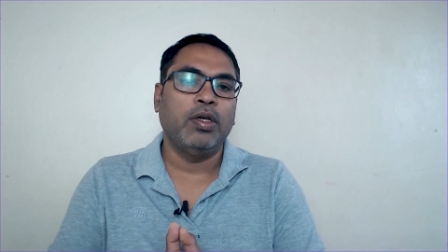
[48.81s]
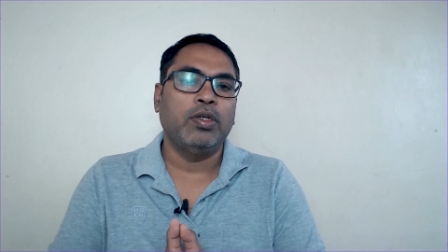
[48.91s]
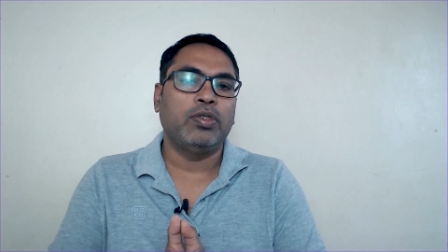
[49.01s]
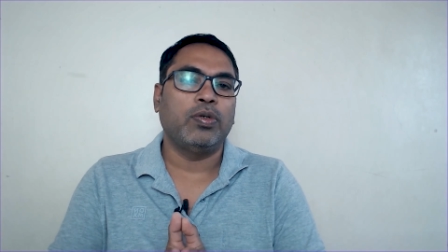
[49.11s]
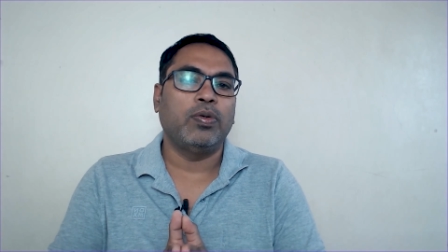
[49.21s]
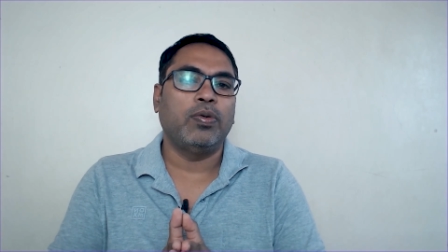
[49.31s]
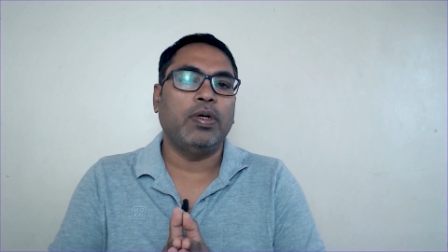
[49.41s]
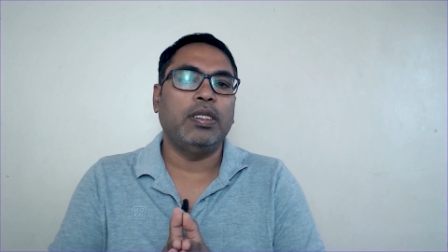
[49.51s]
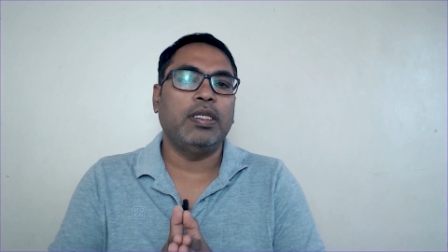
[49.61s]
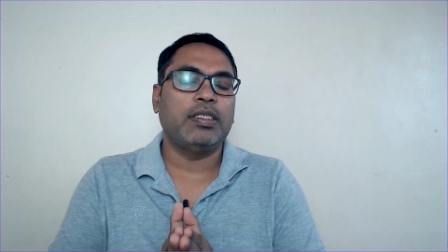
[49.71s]
So
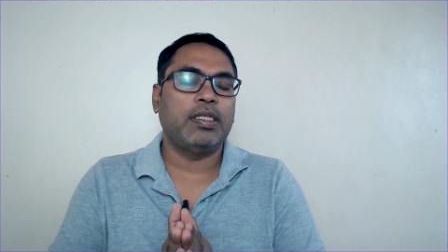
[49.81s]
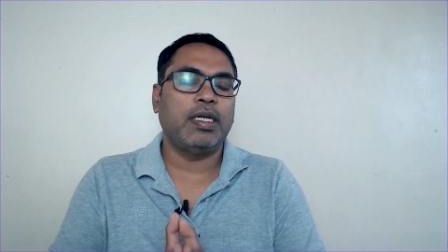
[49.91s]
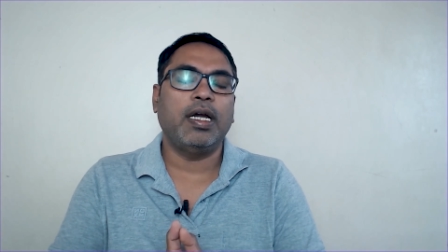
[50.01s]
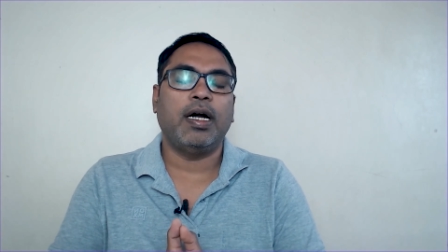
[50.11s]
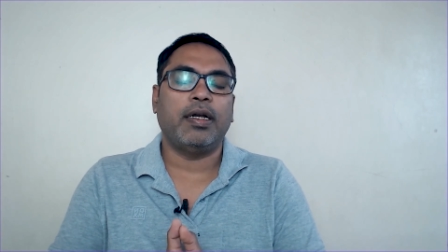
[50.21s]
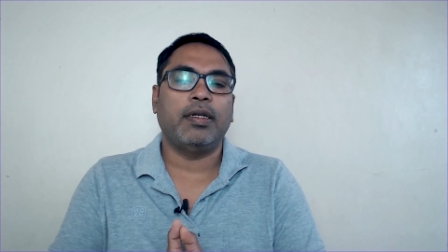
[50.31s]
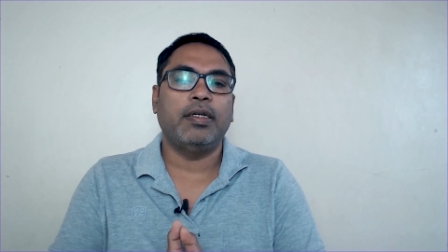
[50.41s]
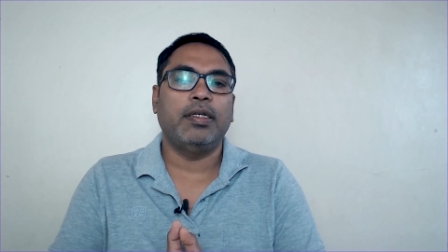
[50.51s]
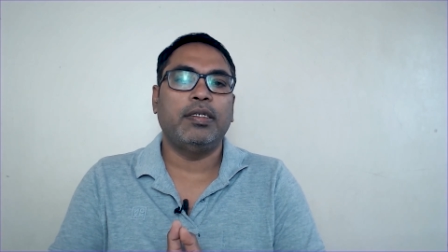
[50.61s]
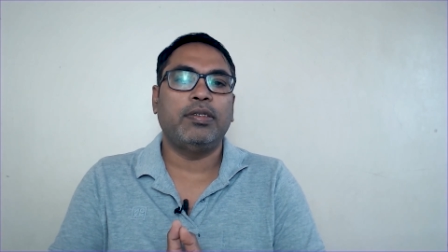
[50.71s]
in this regard,
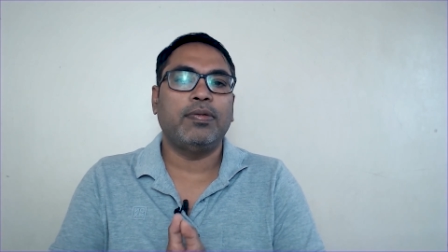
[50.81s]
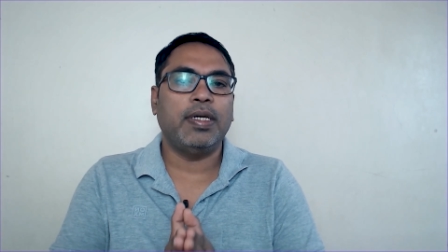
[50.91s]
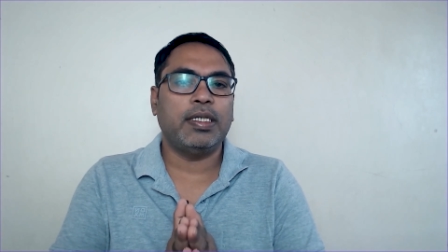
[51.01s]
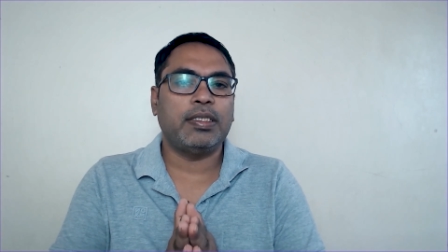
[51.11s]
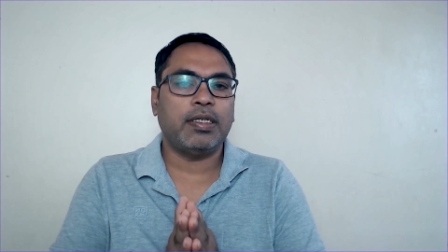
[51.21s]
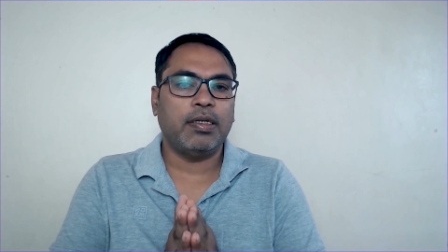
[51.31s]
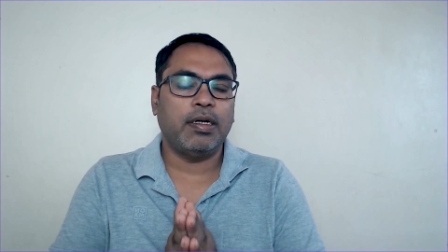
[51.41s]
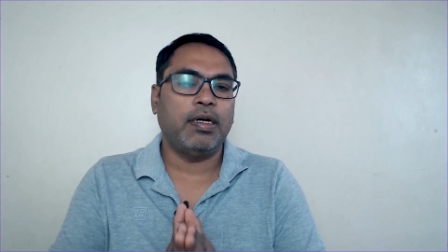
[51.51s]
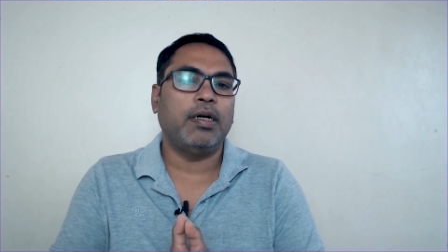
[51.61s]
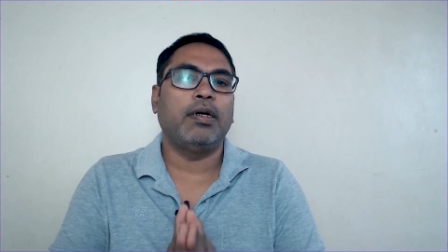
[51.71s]
in today's
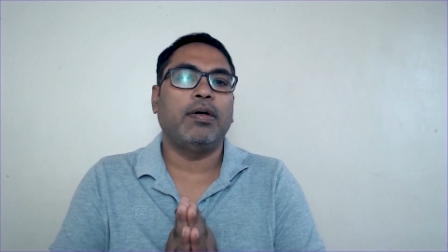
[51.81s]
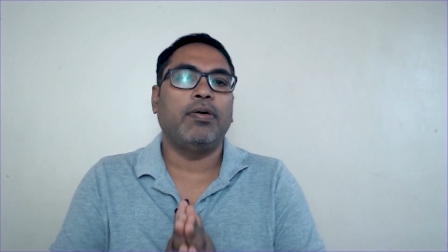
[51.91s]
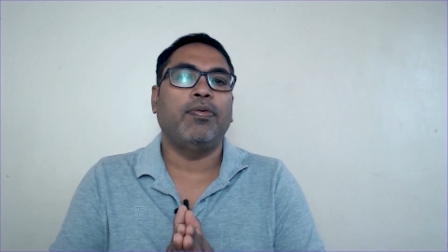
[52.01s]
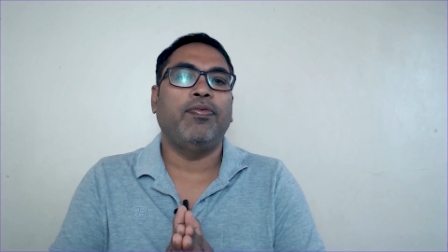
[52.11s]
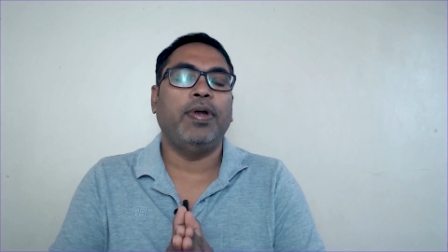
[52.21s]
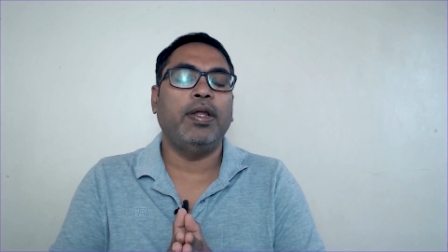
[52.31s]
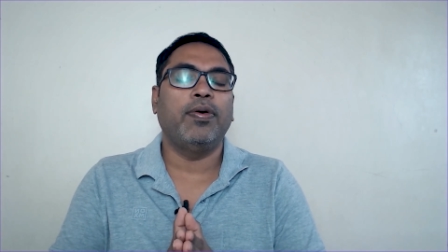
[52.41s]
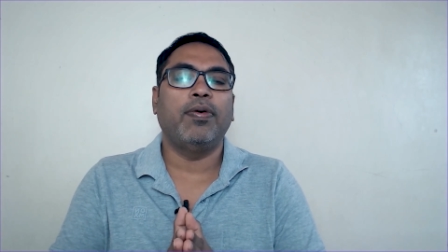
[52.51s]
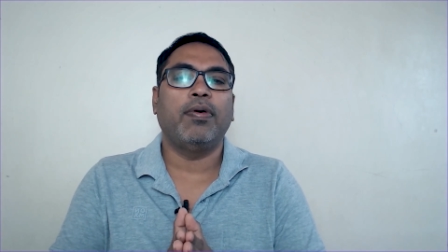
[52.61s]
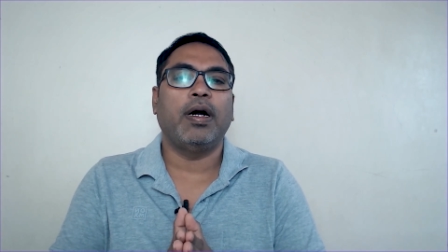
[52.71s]

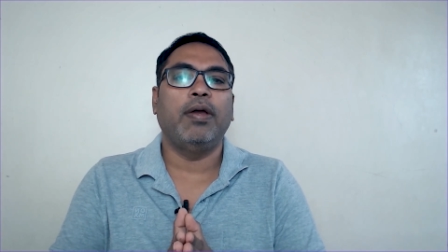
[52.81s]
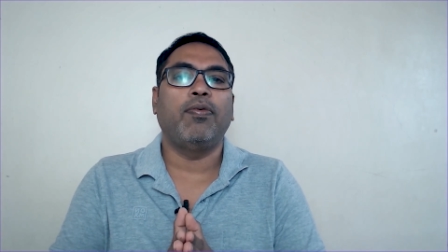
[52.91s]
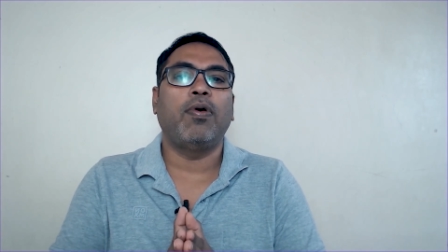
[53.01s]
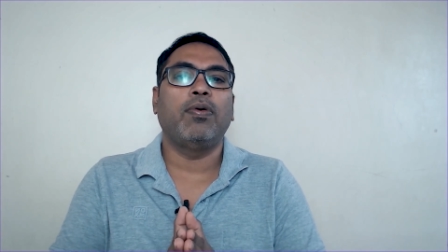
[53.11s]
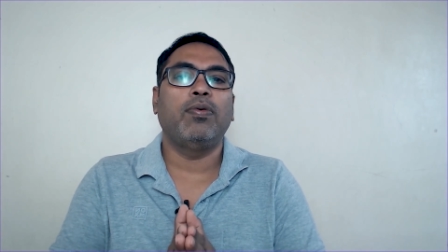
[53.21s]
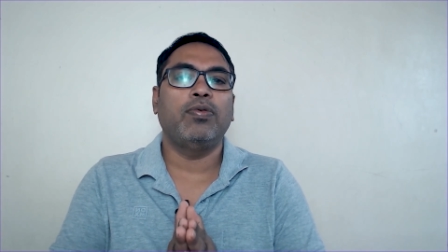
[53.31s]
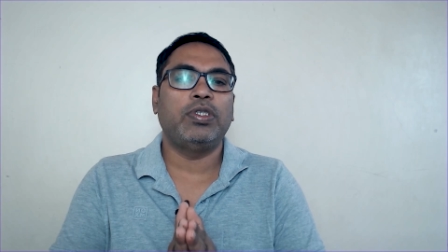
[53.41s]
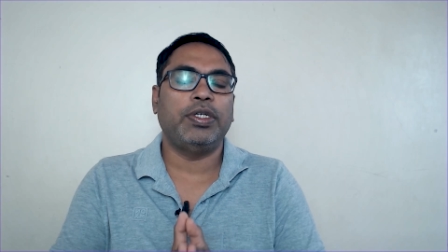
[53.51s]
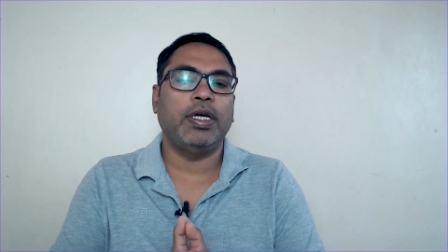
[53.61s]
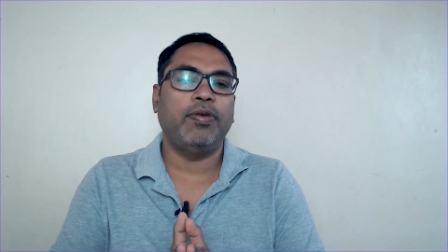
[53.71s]
video, I want to
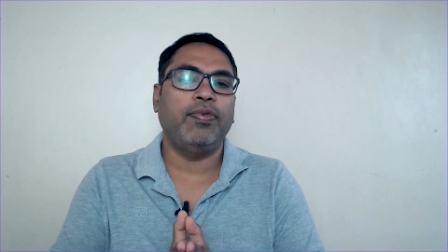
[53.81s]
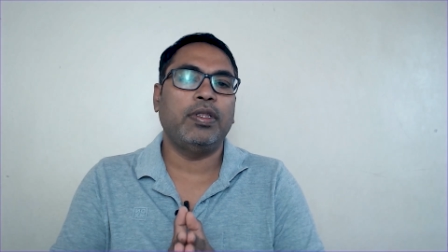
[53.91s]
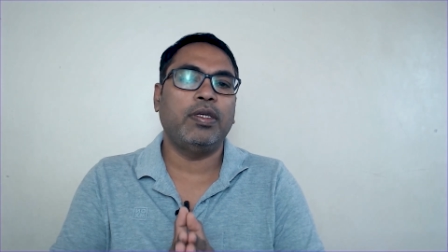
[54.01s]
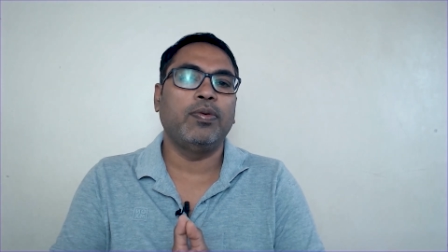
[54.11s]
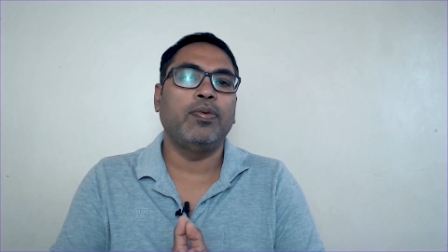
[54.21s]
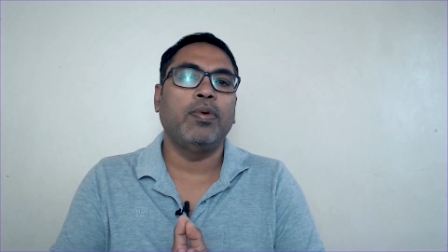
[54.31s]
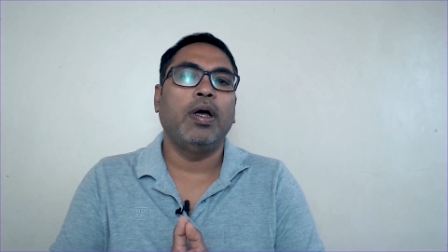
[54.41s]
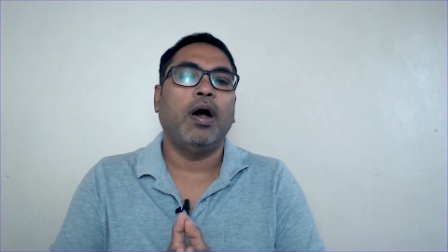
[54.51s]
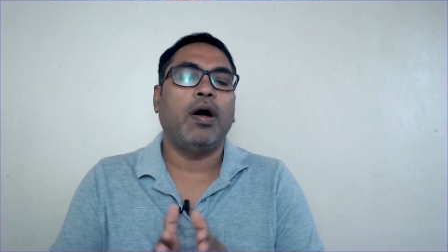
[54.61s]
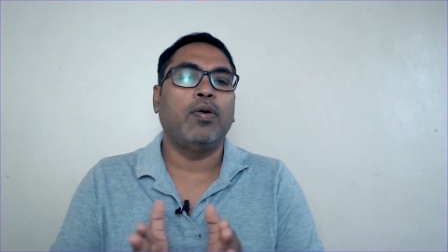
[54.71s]
share with you
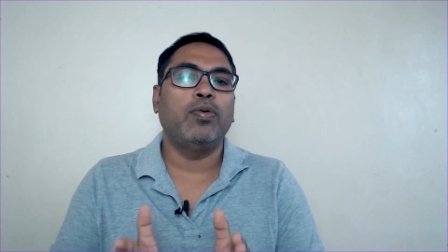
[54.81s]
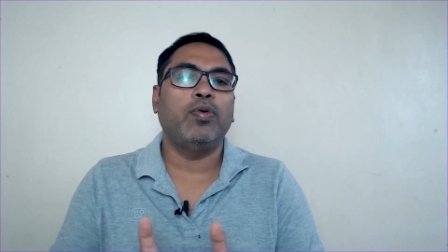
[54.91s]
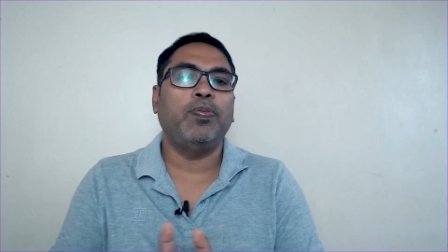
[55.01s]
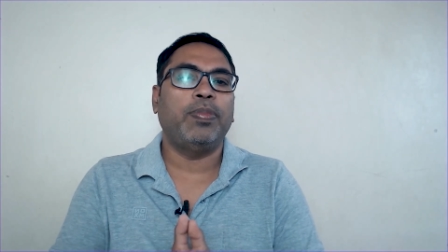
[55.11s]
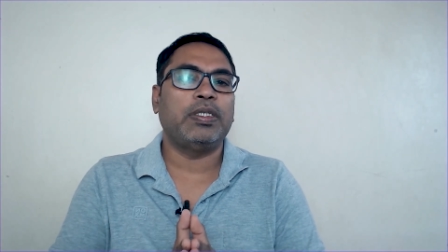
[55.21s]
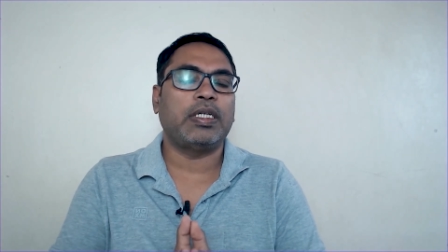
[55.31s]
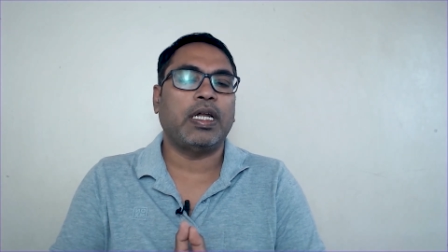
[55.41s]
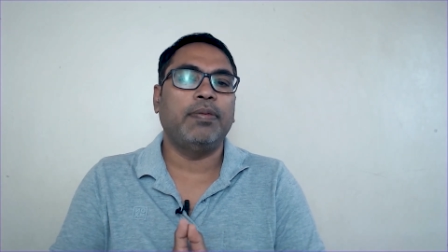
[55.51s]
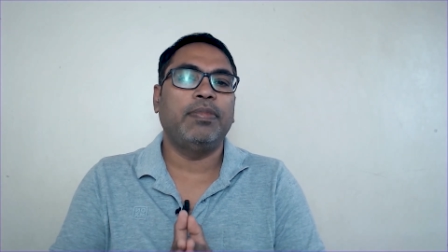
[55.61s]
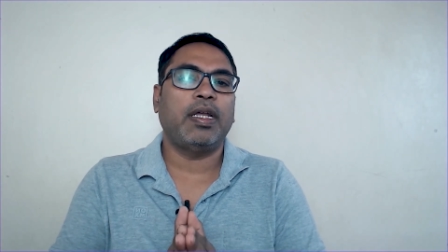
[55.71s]
how to
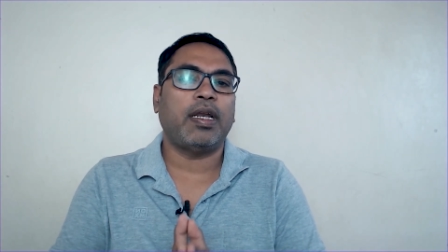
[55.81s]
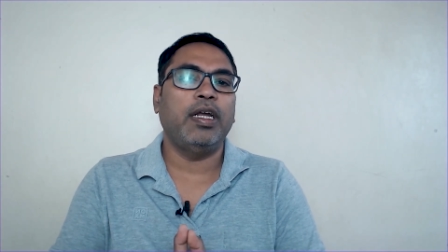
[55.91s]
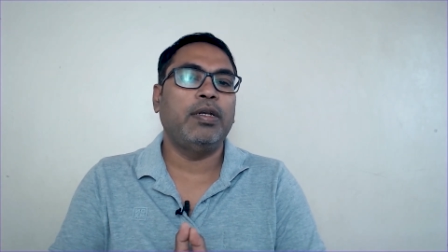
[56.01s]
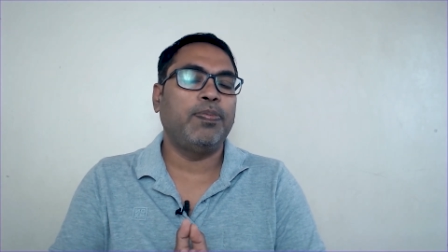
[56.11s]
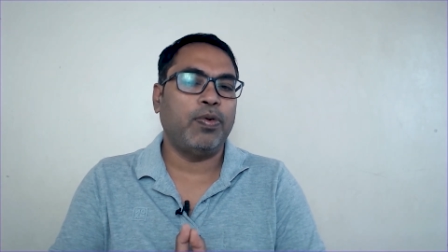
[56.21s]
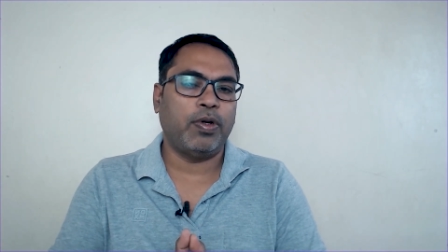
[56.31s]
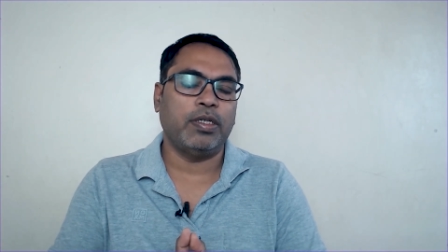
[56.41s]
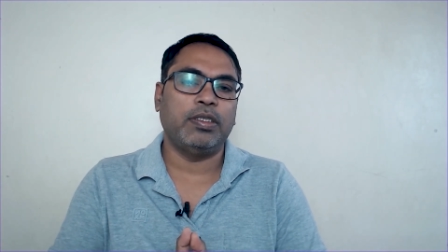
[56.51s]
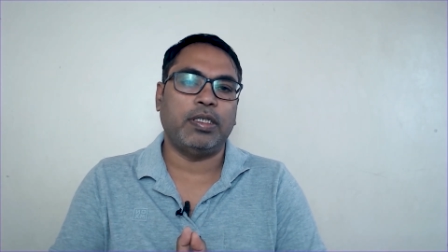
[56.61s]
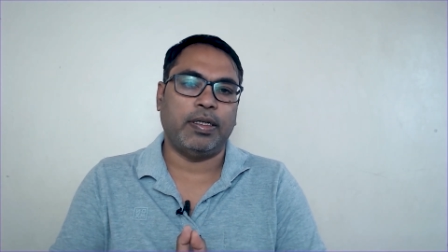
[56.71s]
prescribe the right
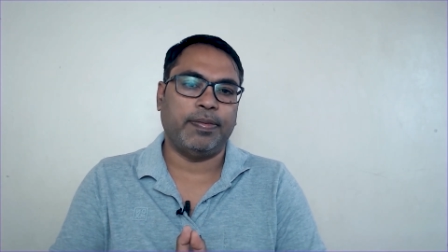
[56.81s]
potency.